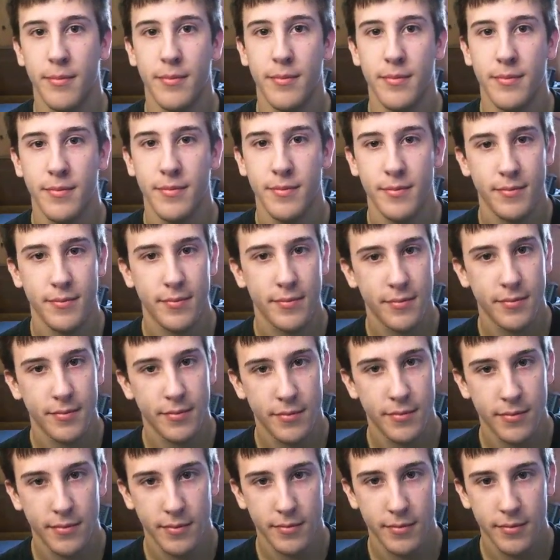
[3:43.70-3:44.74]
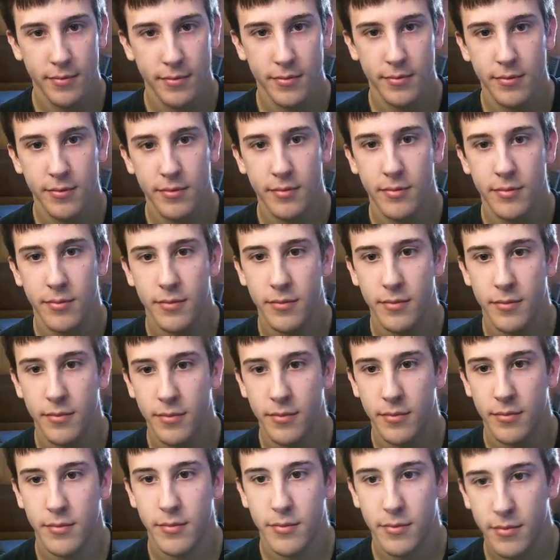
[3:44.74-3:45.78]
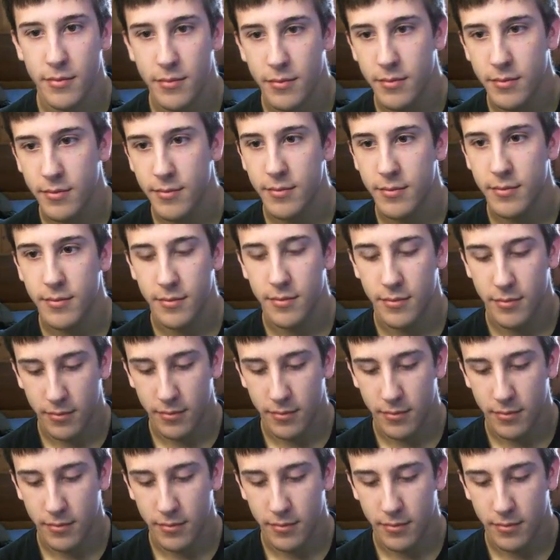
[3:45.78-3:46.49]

Nothing is said.